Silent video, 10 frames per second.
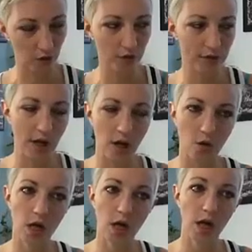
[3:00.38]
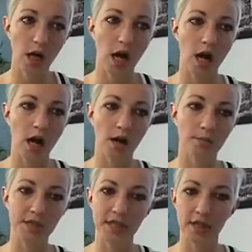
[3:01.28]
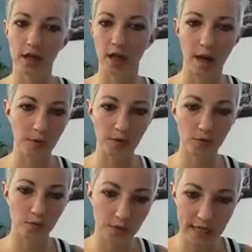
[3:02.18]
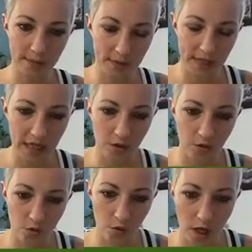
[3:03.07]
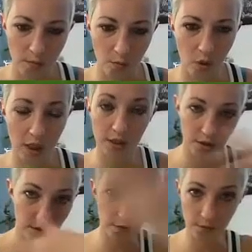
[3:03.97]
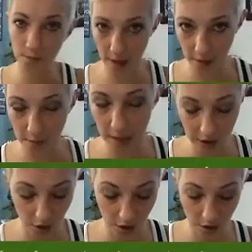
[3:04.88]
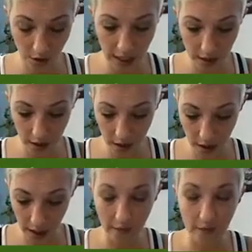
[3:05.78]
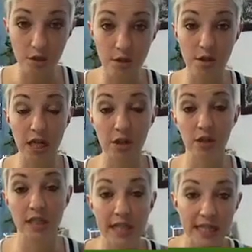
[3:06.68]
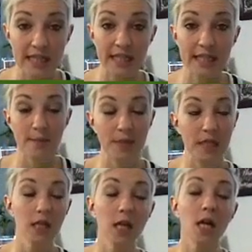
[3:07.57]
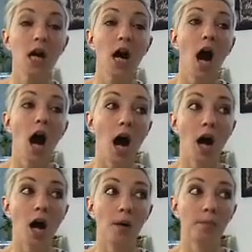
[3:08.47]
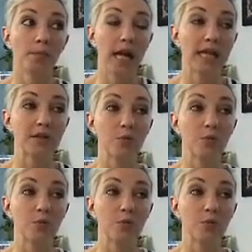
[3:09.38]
So just a couple tips that you want to make sure you get it covered so that your list gets accepted. It's